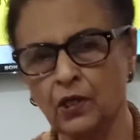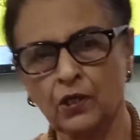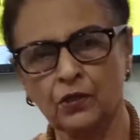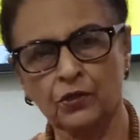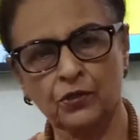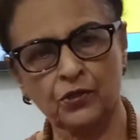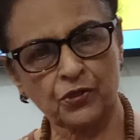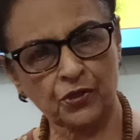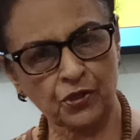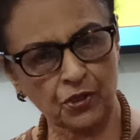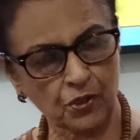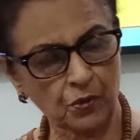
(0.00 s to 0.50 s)

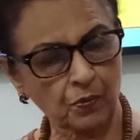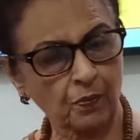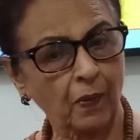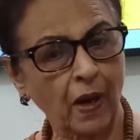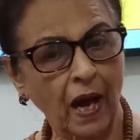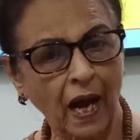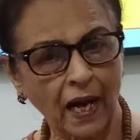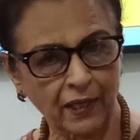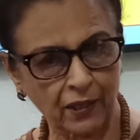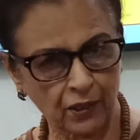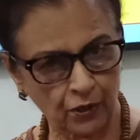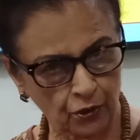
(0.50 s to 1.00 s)
This is
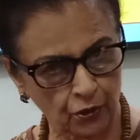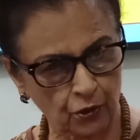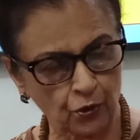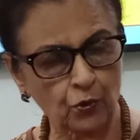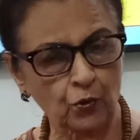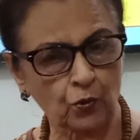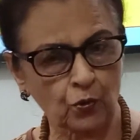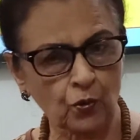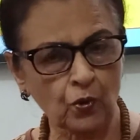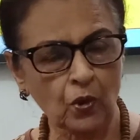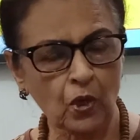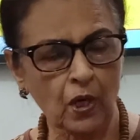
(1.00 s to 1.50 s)
part
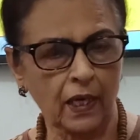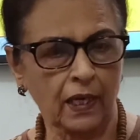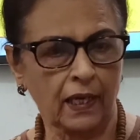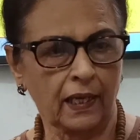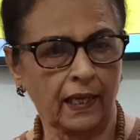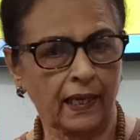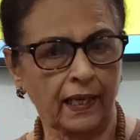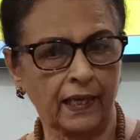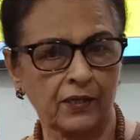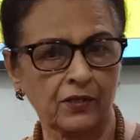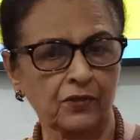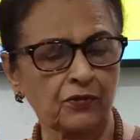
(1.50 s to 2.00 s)
2,
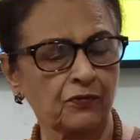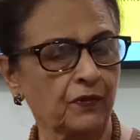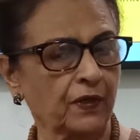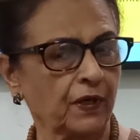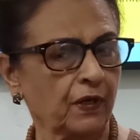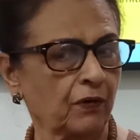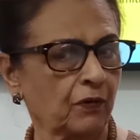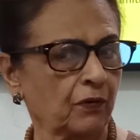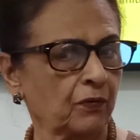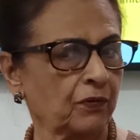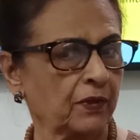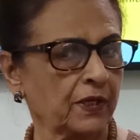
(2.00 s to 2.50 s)
as we
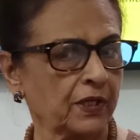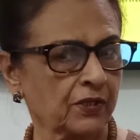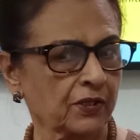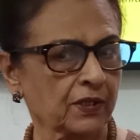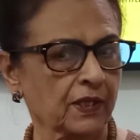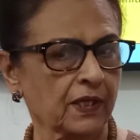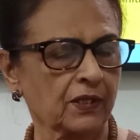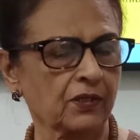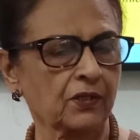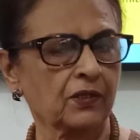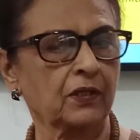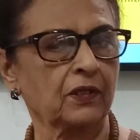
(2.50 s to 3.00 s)
have
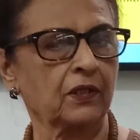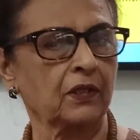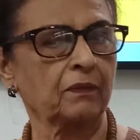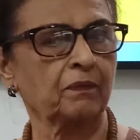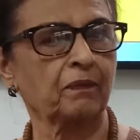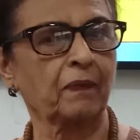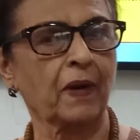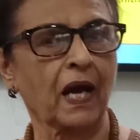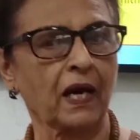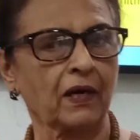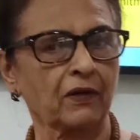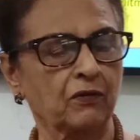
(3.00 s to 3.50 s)
discussed in
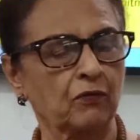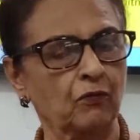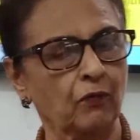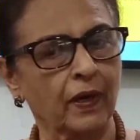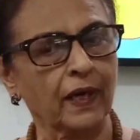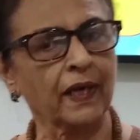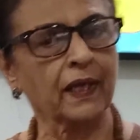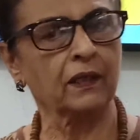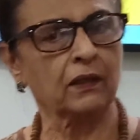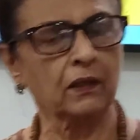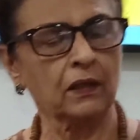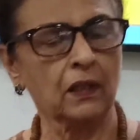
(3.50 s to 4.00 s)
part
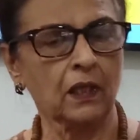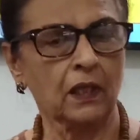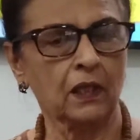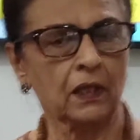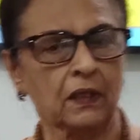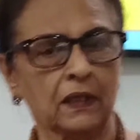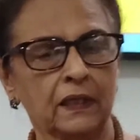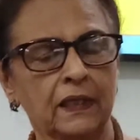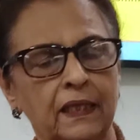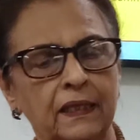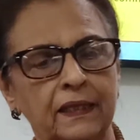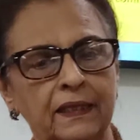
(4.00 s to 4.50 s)
1
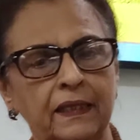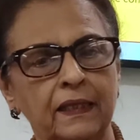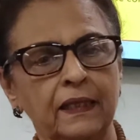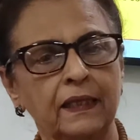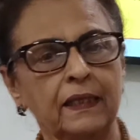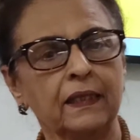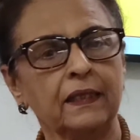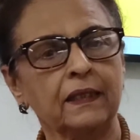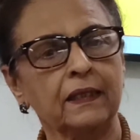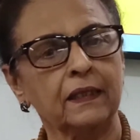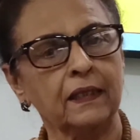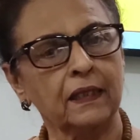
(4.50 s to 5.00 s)
that
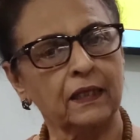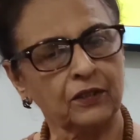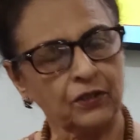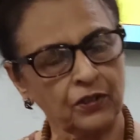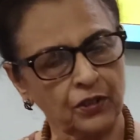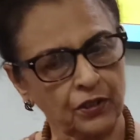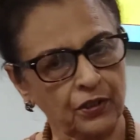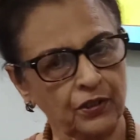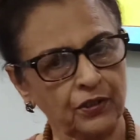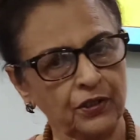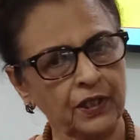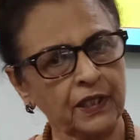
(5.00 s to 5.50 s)
the
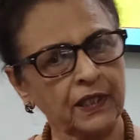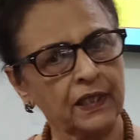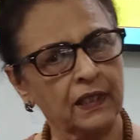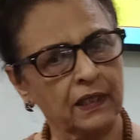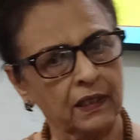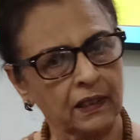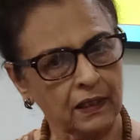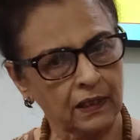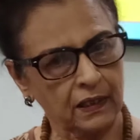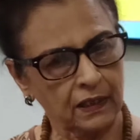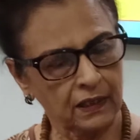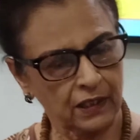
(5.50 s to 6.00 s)
theory
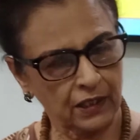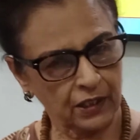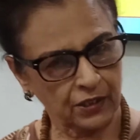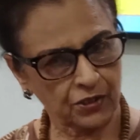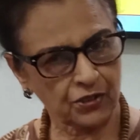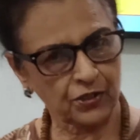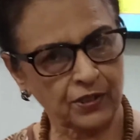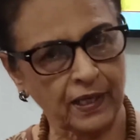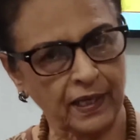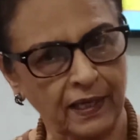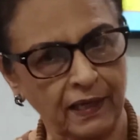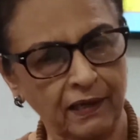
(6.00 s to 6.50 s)

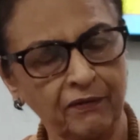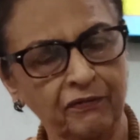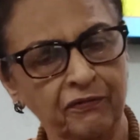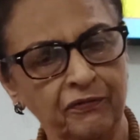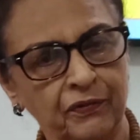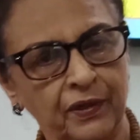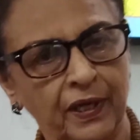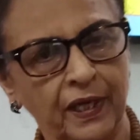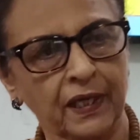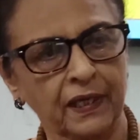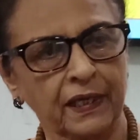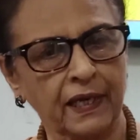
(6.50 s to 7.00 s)
itself,
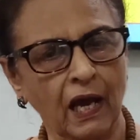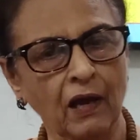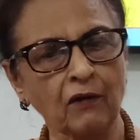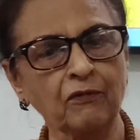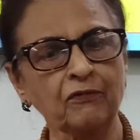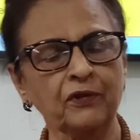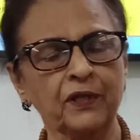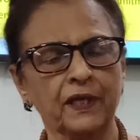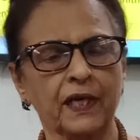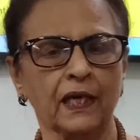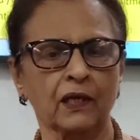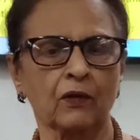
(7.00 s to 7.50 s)
and now
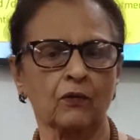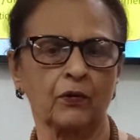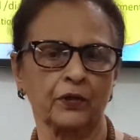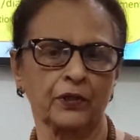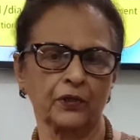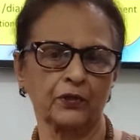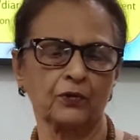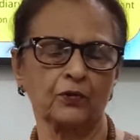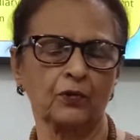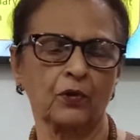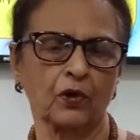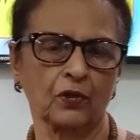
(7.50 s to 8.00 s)
we are going
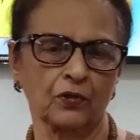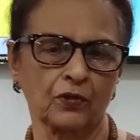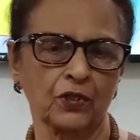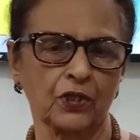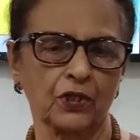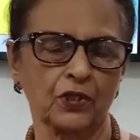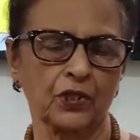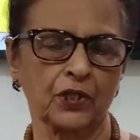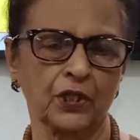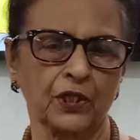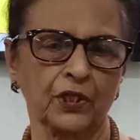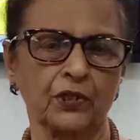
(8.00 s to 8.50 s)
to
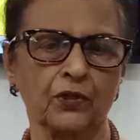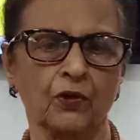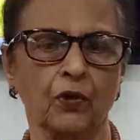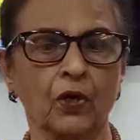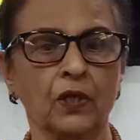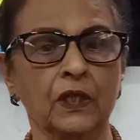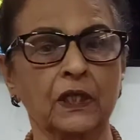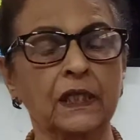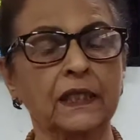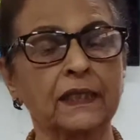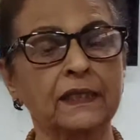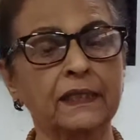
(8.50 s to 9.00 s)
concentrate
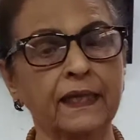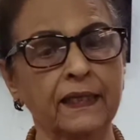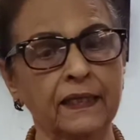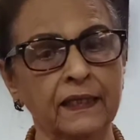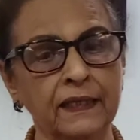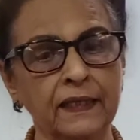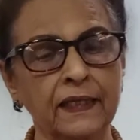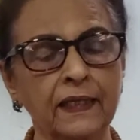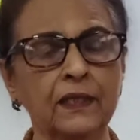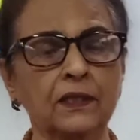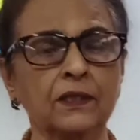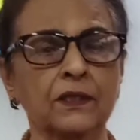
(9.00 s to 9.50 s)
on the
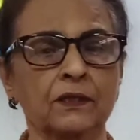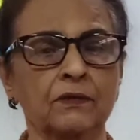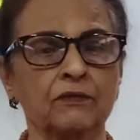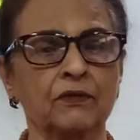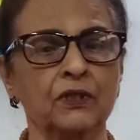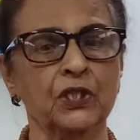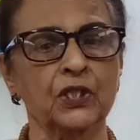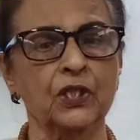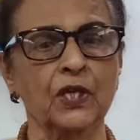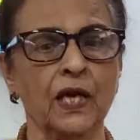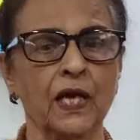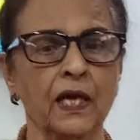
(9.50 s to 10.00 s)
techniques
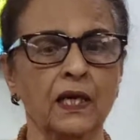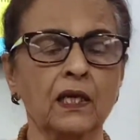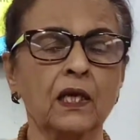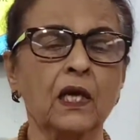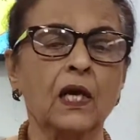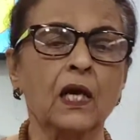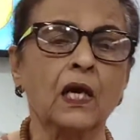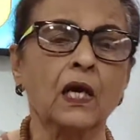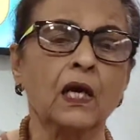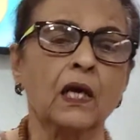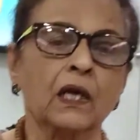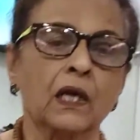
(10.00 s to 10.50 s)
which are
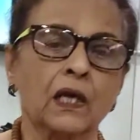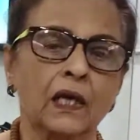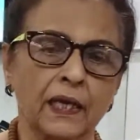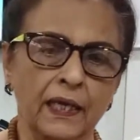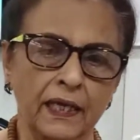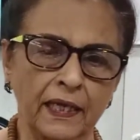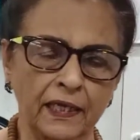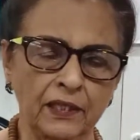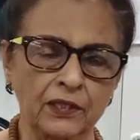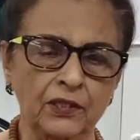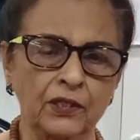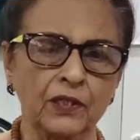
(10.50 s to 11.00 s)

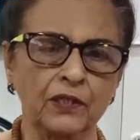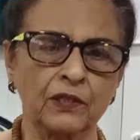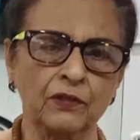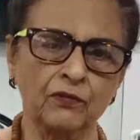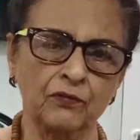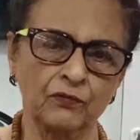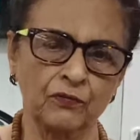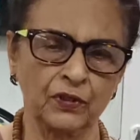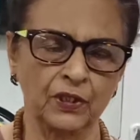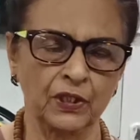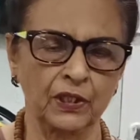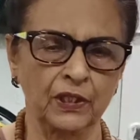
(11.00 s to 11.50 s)
connected
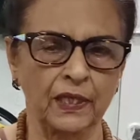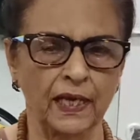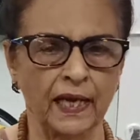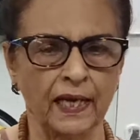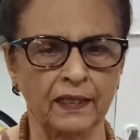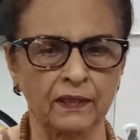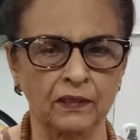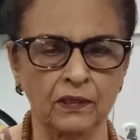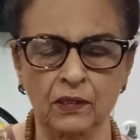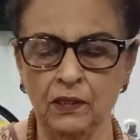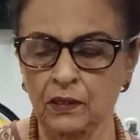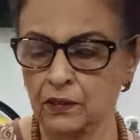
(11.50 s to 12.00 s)
with
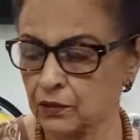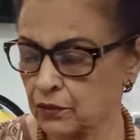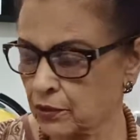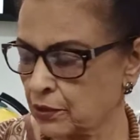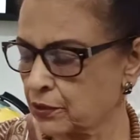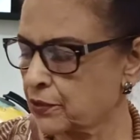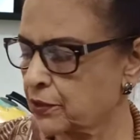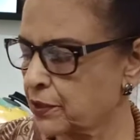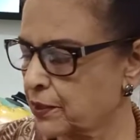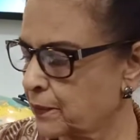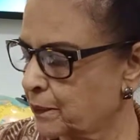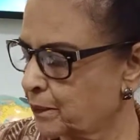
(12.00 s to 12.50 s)
that
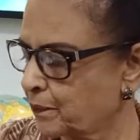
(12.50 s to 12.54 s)
theory.